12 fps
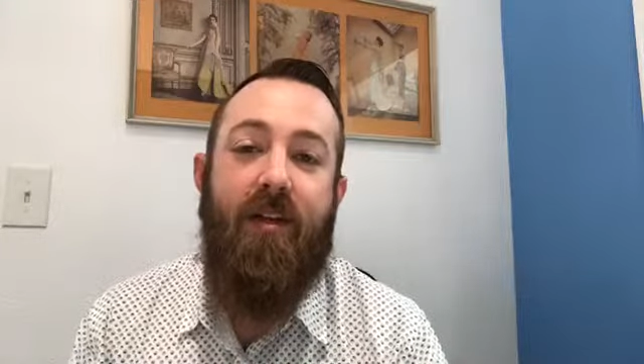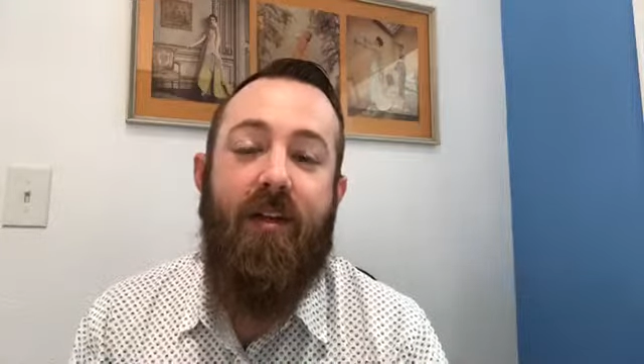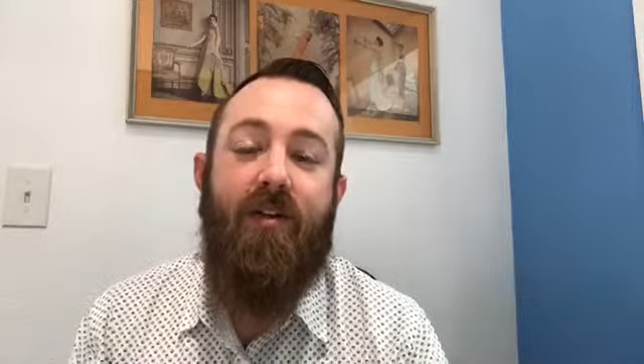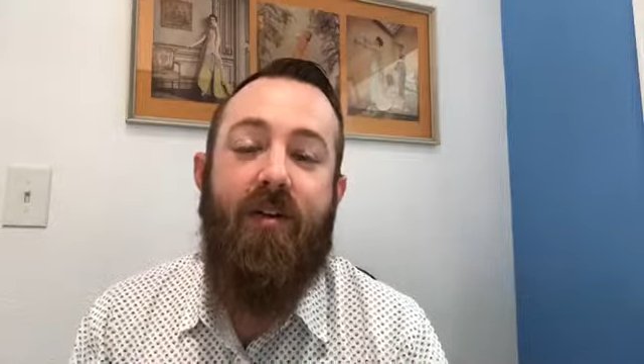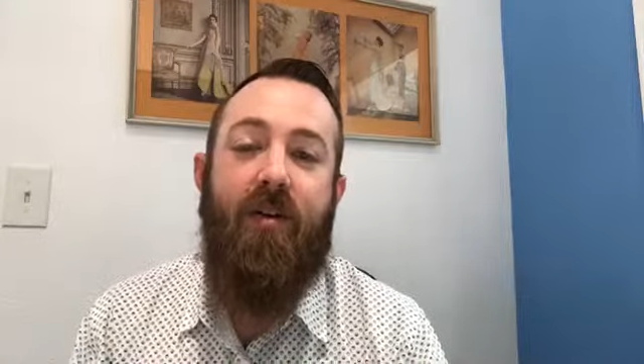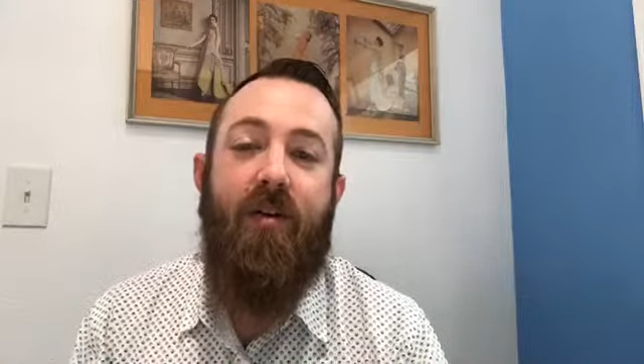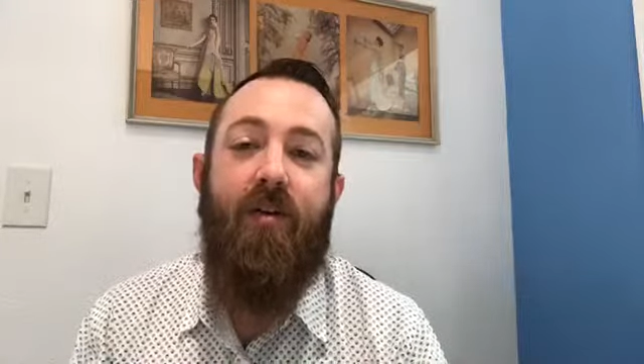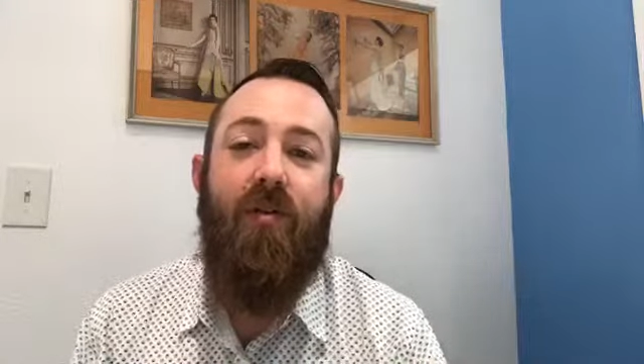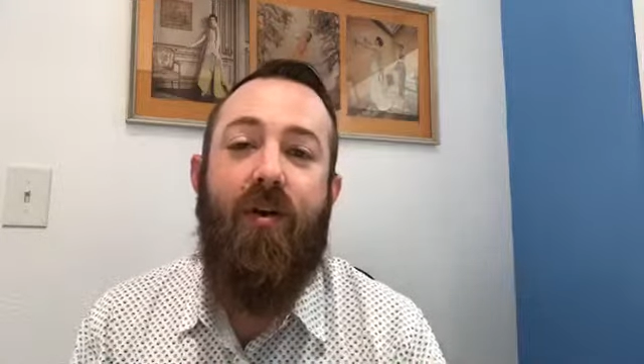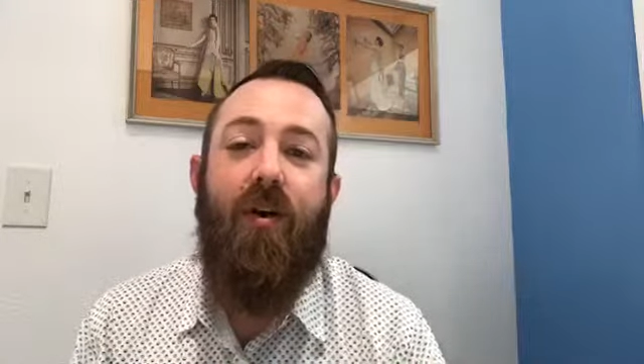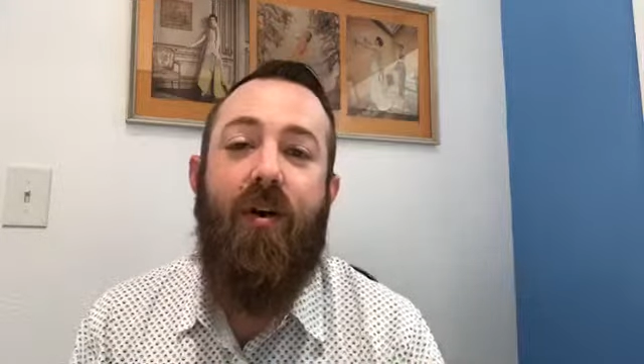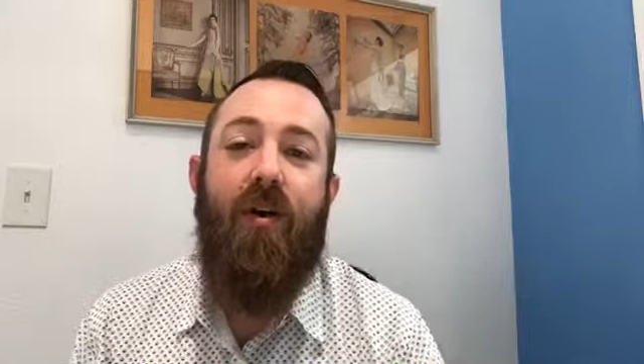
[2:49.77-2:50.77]
So
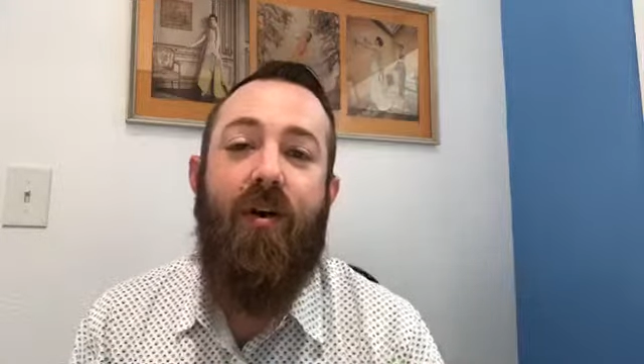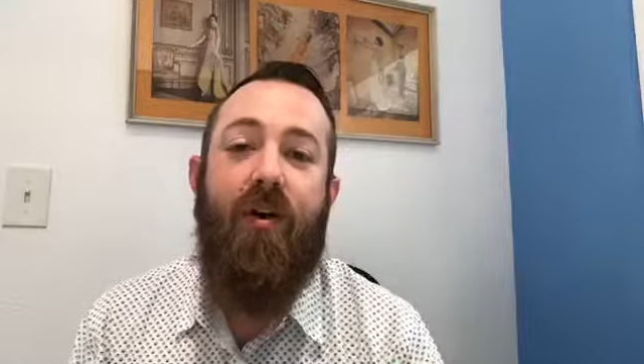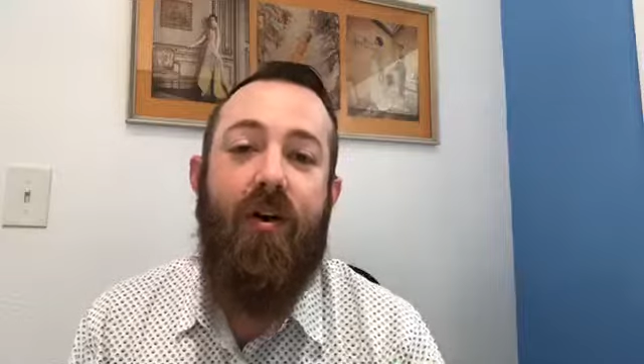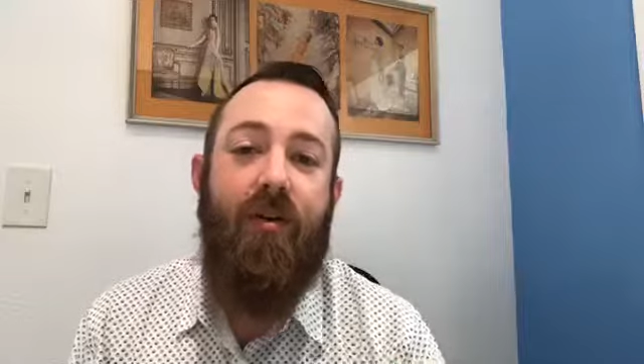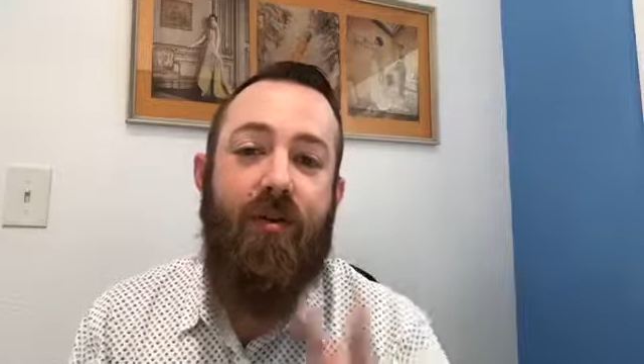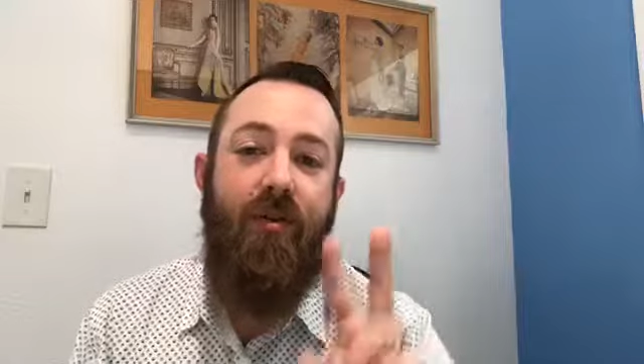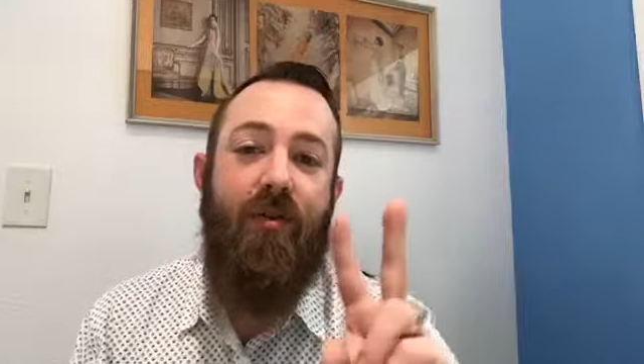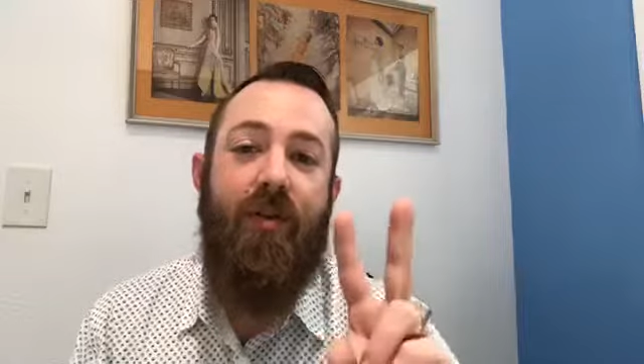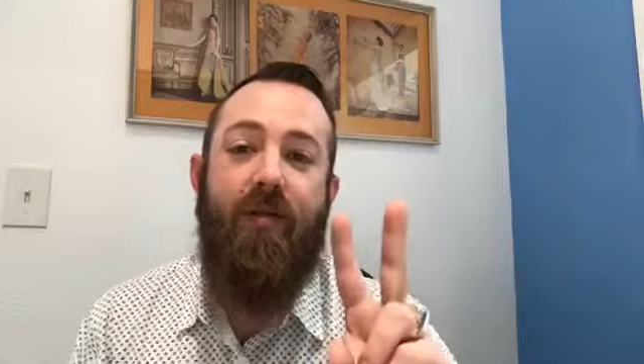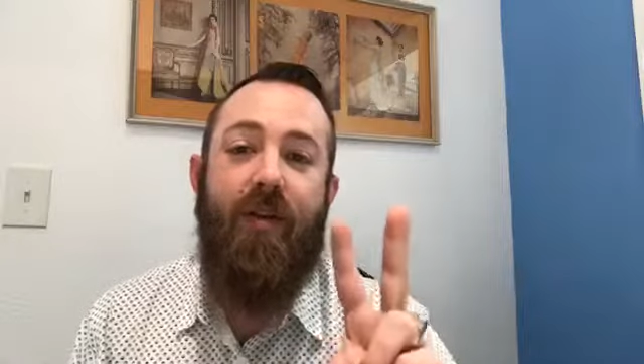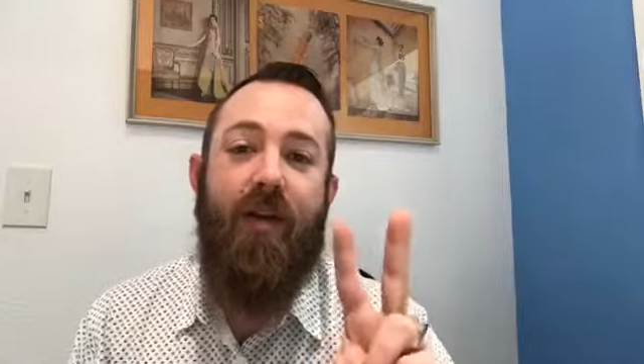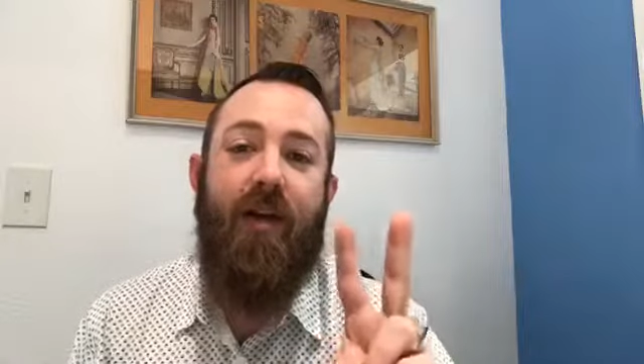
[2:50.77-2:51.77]
there are two
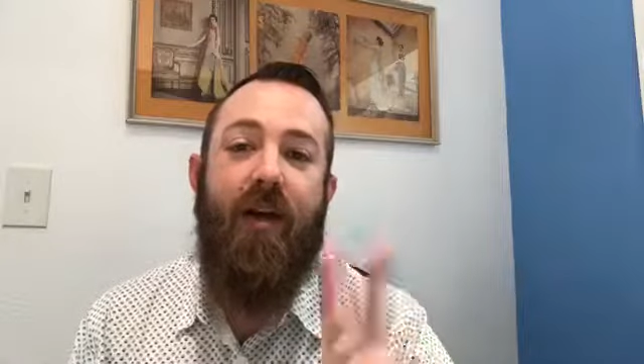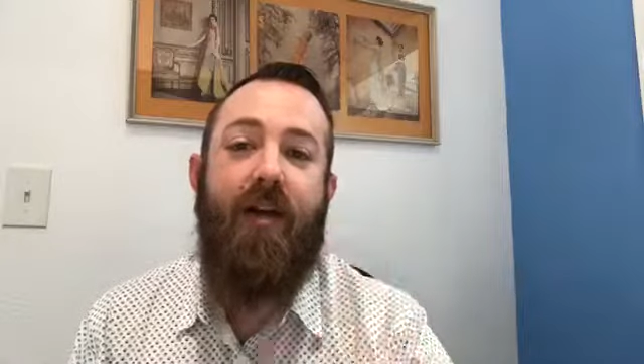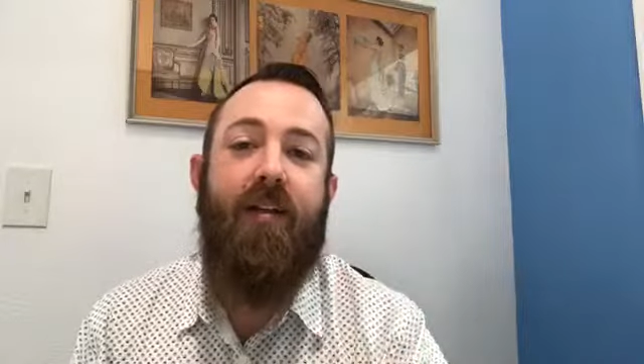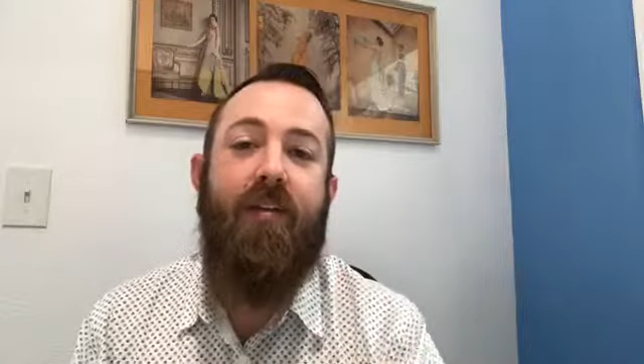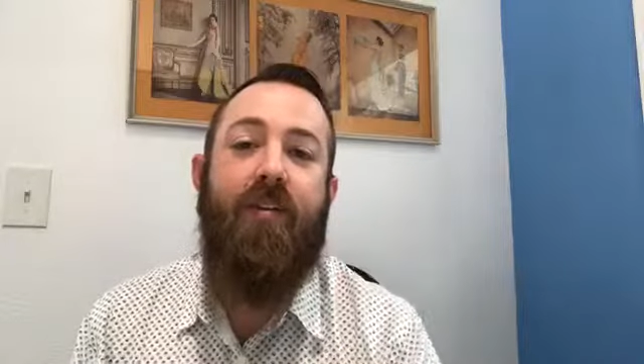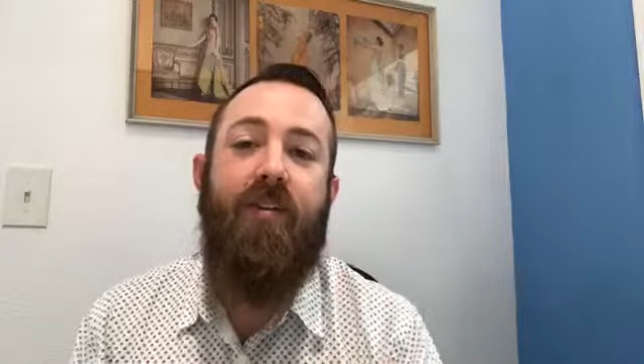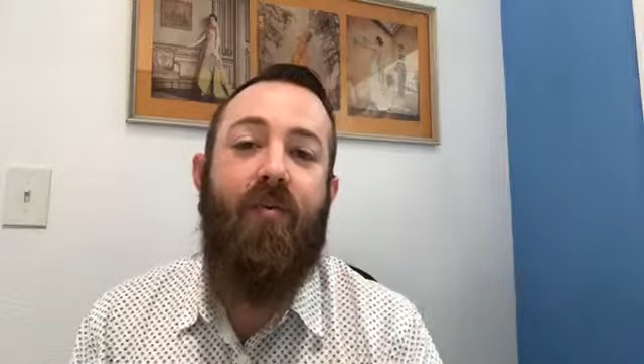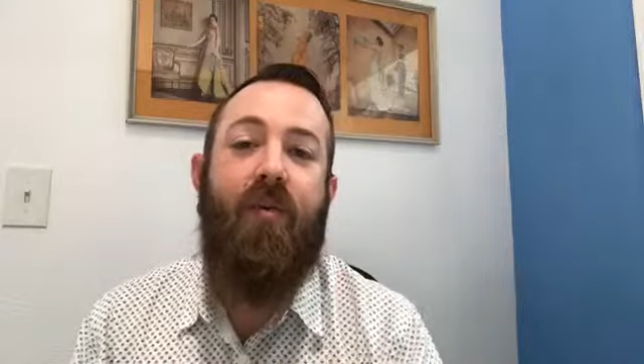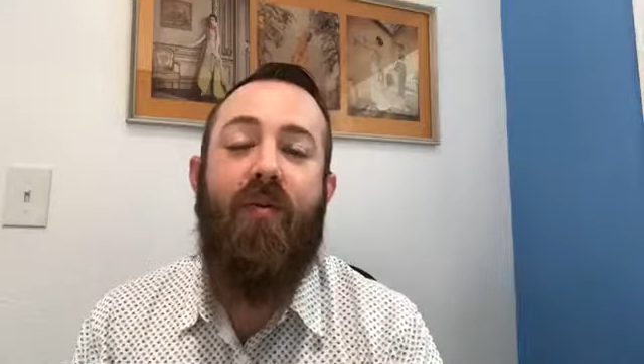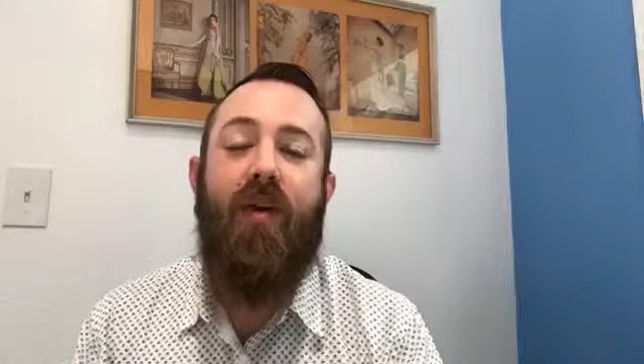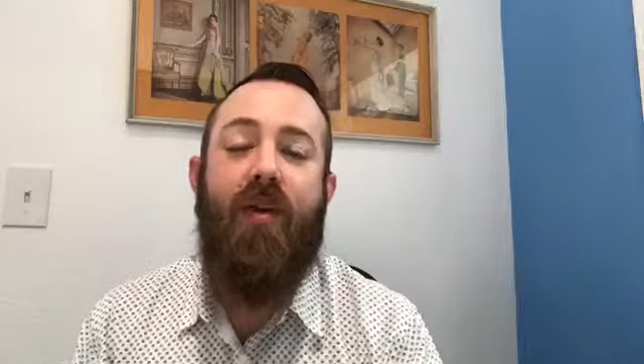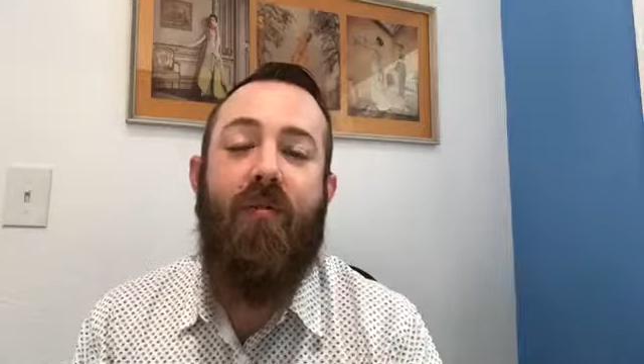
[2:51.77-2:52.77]
different kinds that we
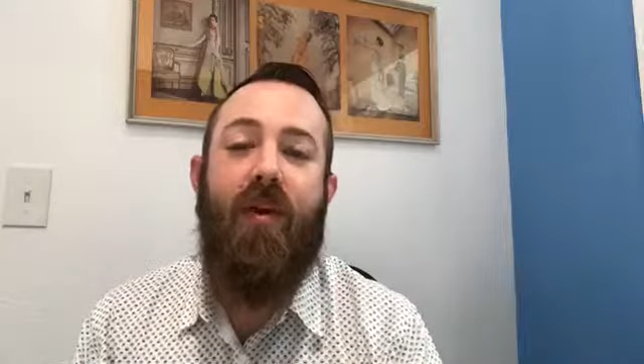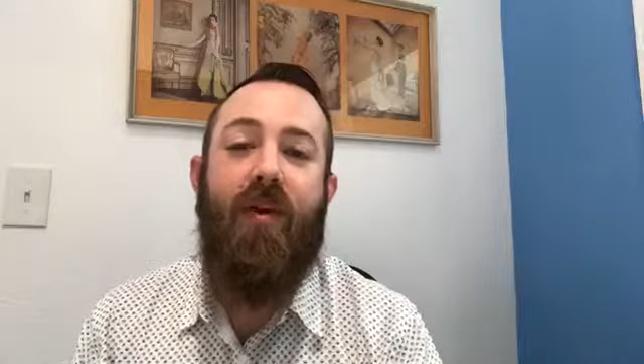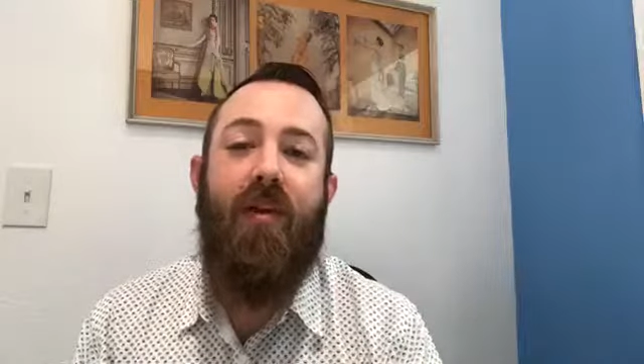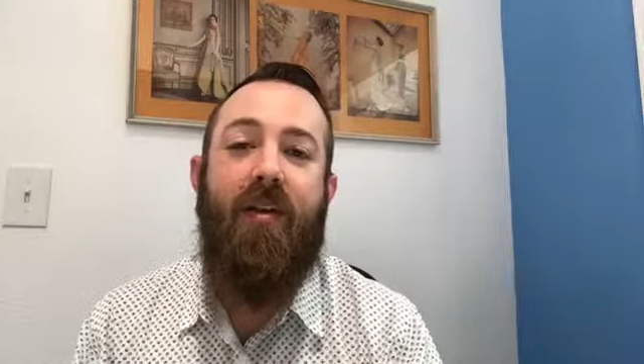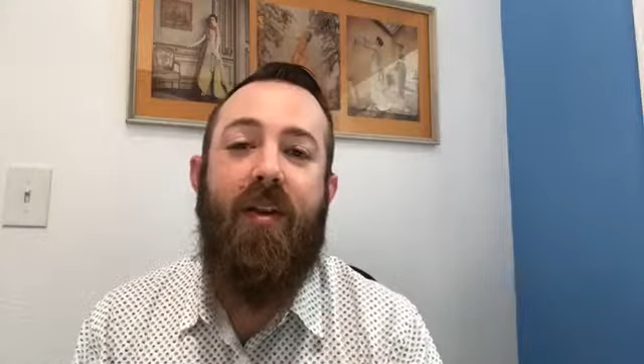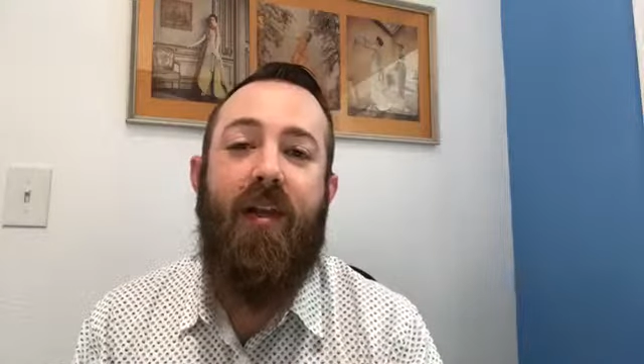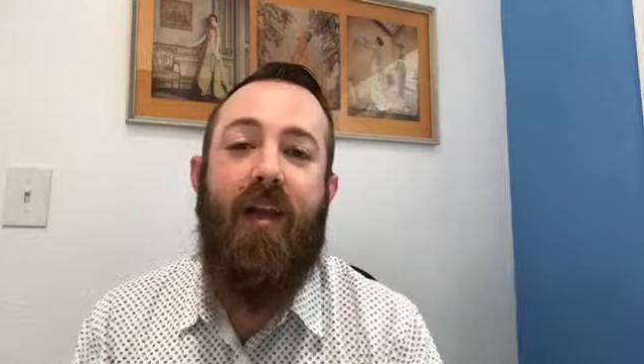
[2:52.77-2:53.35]
recommend,